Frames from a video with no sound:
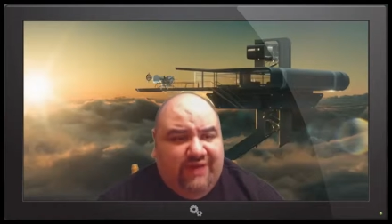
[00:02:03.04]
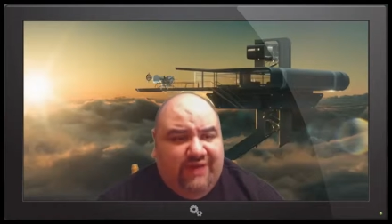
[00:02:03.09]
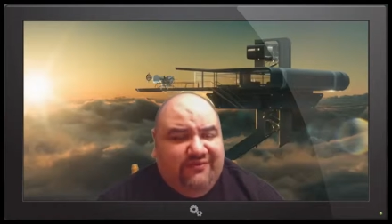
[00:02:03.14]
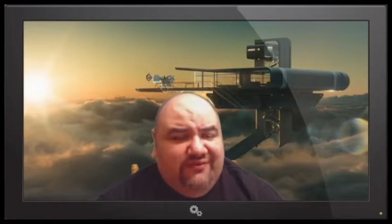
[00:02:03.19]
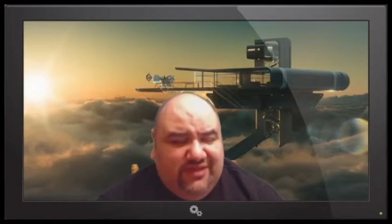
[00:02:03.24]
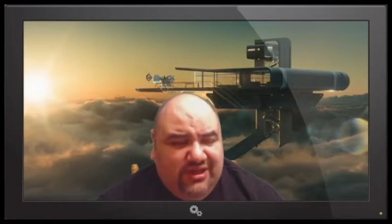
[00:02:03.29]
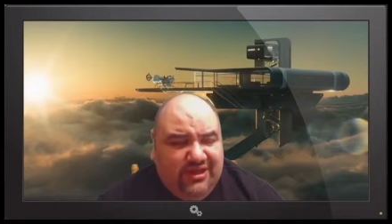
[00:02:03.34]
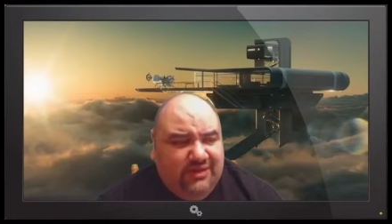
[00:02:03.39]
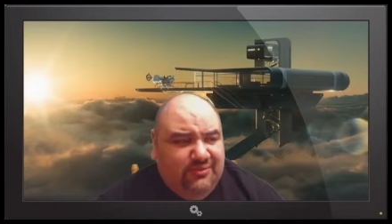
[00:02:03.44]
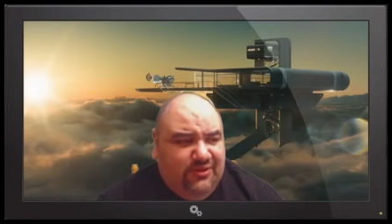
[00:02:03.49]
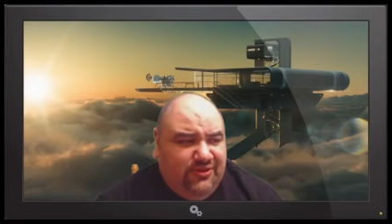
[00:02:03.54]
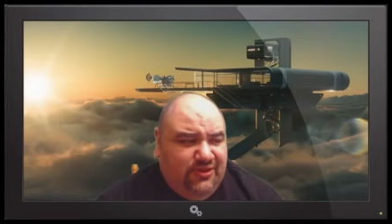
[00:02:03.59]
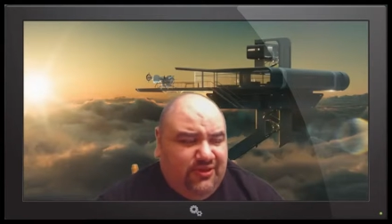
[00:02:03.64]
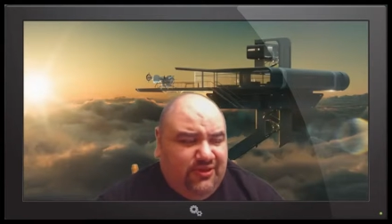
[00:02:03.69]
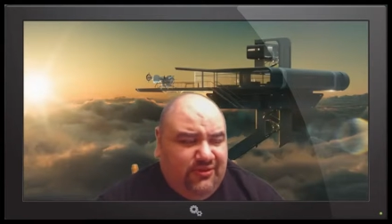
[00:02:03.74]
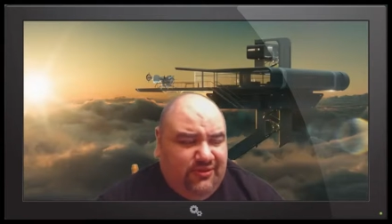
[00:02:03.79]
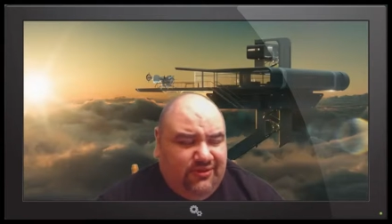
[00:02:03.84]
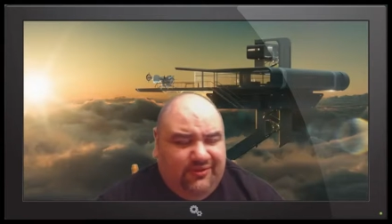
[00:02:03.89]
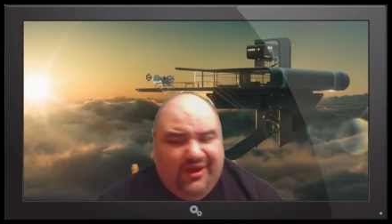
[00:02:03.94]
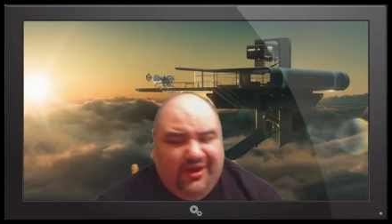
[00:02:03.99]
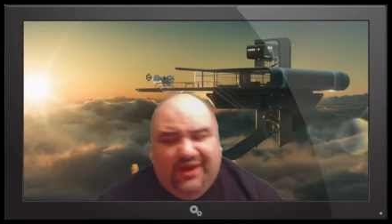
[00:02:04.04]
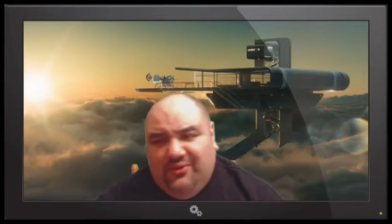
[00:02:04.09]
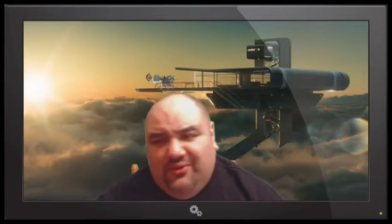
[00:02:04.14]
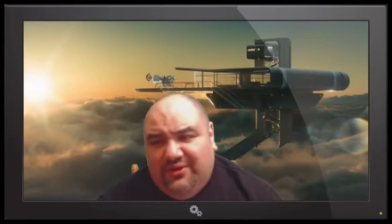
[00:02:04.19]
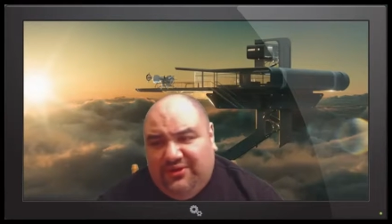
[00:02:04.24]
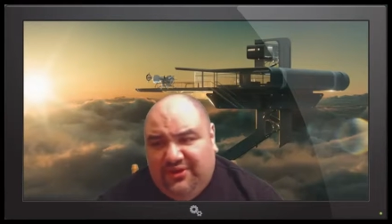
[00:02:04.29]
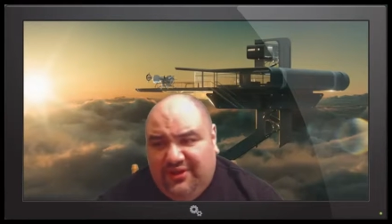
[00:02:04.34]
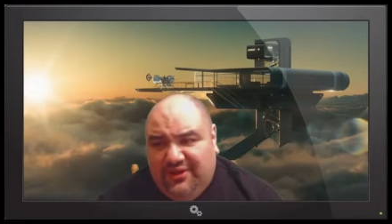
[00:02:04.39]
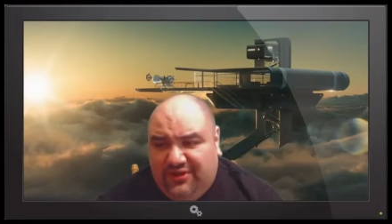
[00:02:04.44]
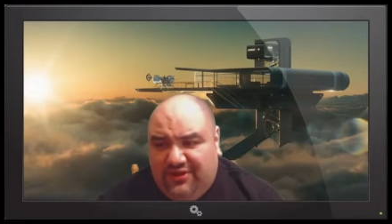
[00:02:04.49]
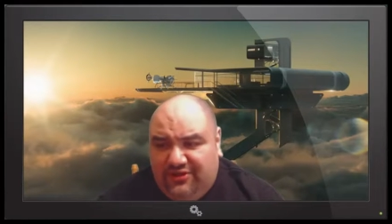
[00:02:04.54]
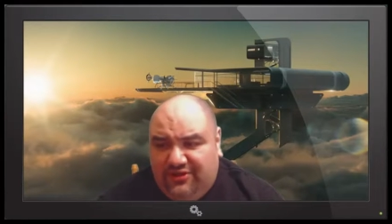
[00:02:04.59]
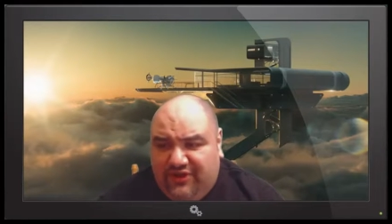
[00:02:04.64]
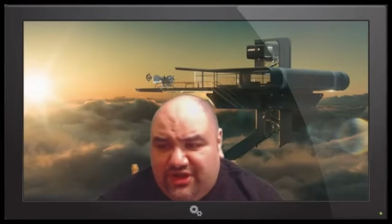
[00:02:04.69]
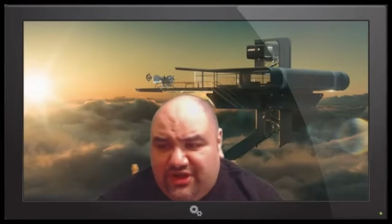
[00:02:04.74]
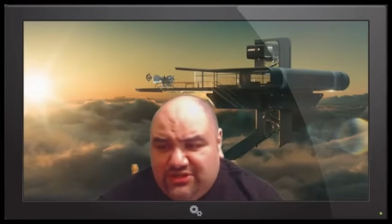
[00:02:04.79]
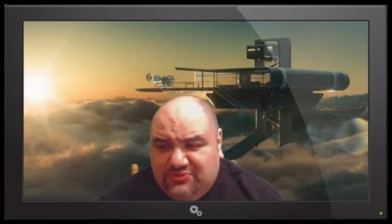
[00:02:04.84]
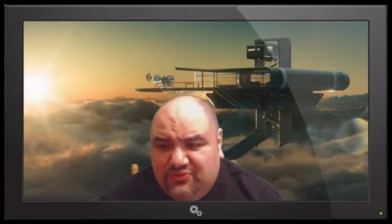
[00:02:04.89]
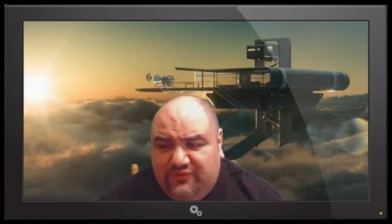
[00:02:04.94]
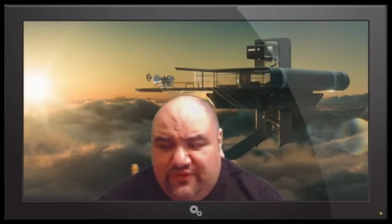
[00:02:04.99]
you haven't seen it but you think, you say, I don't want to see it, it's a
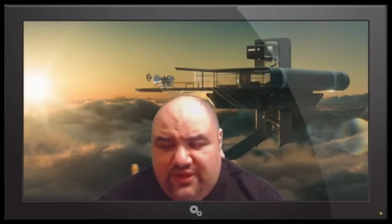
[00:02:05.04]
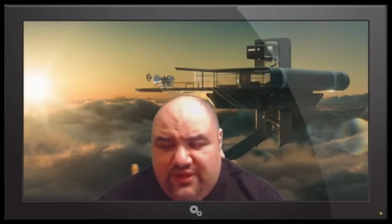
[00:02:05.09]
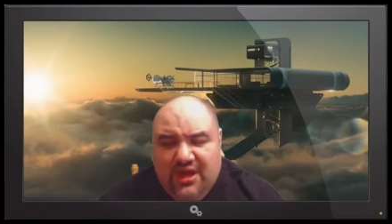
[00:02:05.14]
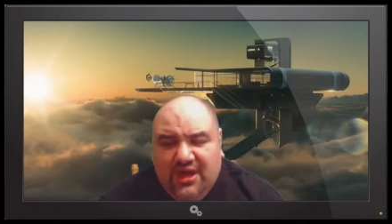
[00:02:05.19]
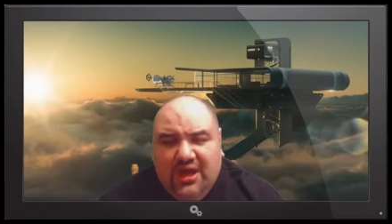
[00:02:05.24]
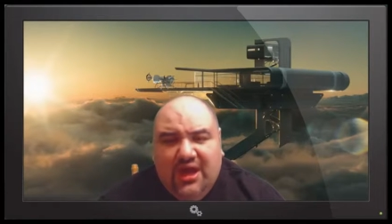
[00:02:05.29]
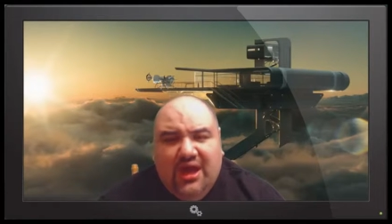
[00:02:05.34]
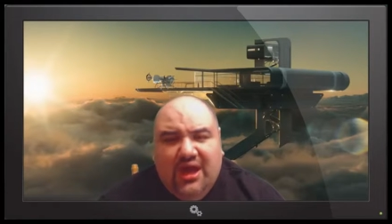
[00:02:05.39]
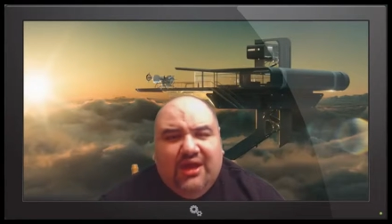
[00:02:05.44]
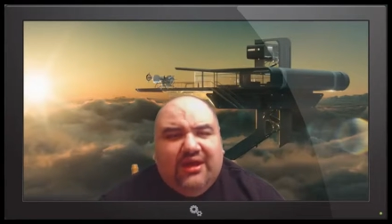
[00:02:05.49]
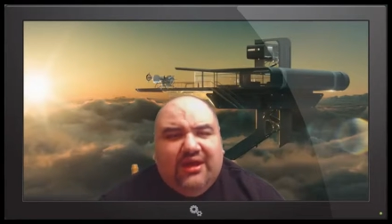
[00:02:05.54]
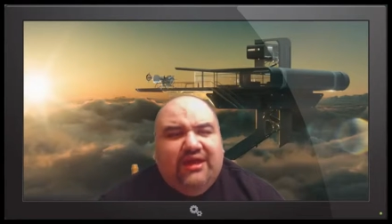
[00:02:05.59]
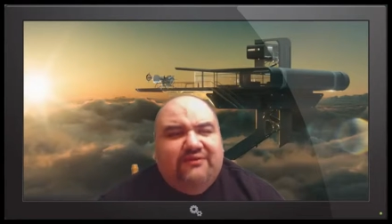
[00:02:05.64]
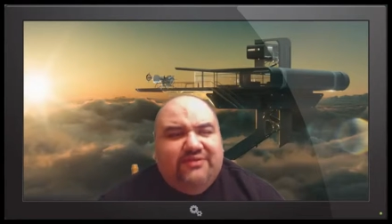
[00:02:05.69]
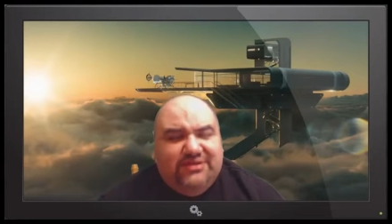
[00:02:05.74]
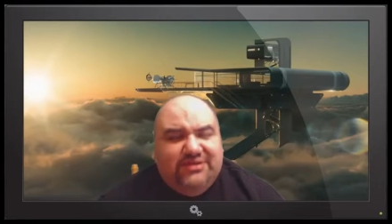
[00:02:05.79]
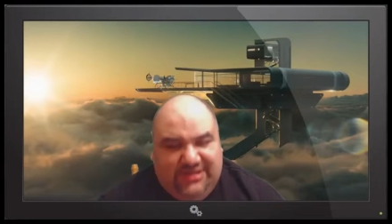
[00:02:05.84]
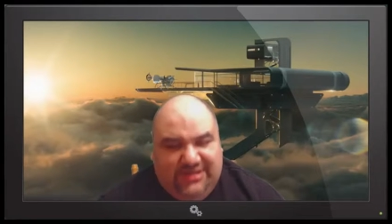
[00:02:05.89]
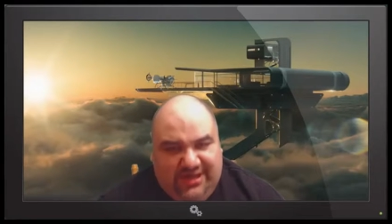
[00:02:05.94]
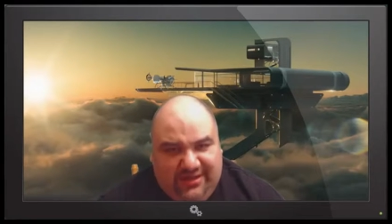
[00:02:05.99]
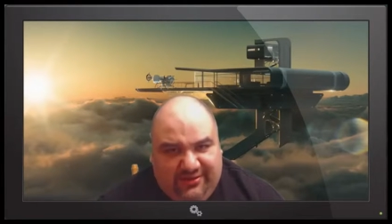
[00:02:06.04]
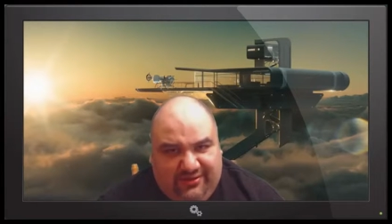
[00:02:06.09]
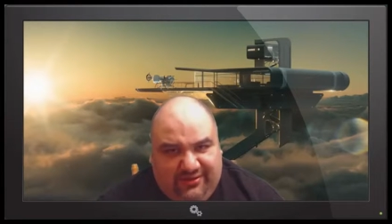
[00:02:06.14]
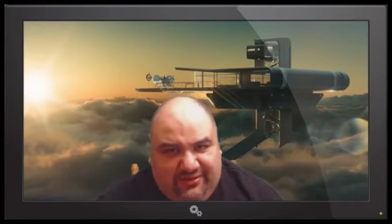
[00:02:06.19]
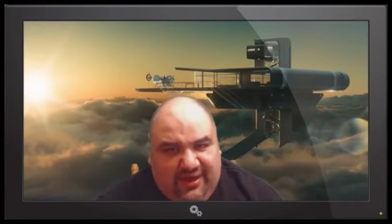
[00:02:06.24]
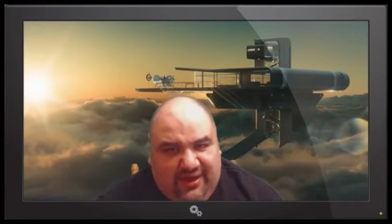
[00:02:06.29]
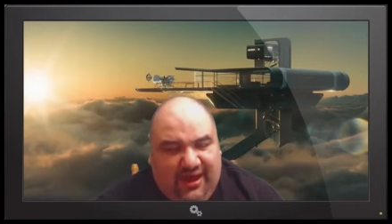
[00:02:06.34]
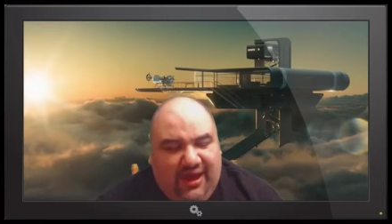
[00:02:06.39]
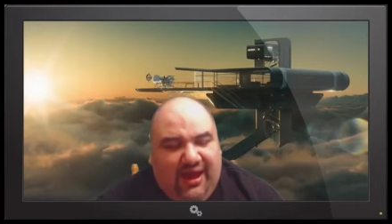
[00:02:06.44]
trash movie, give it a chance.